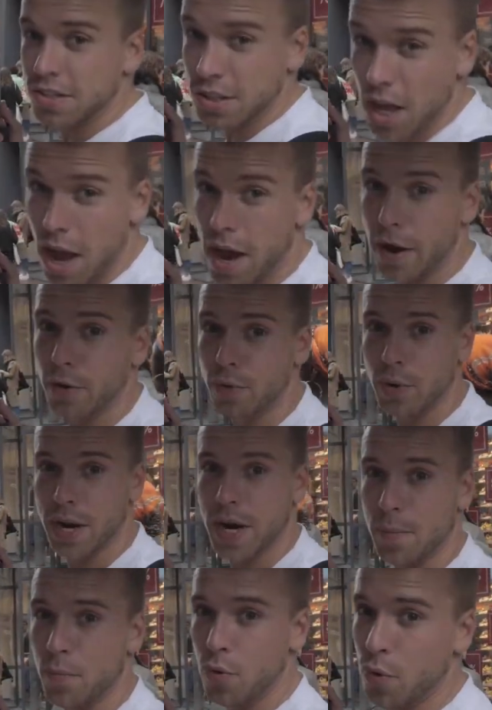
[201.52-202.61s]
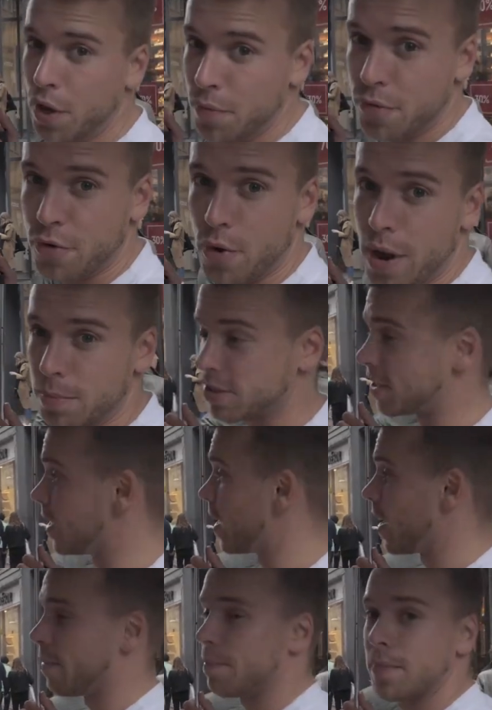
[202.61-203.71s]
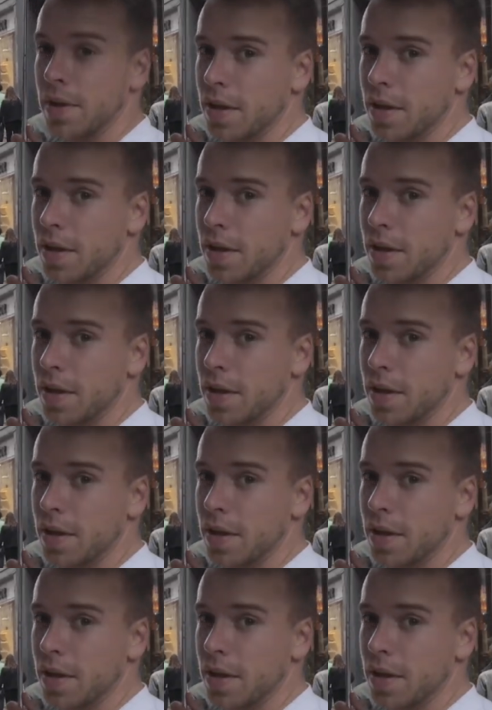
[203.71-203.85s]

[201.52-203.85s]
style when I'm walking through Amsterdam.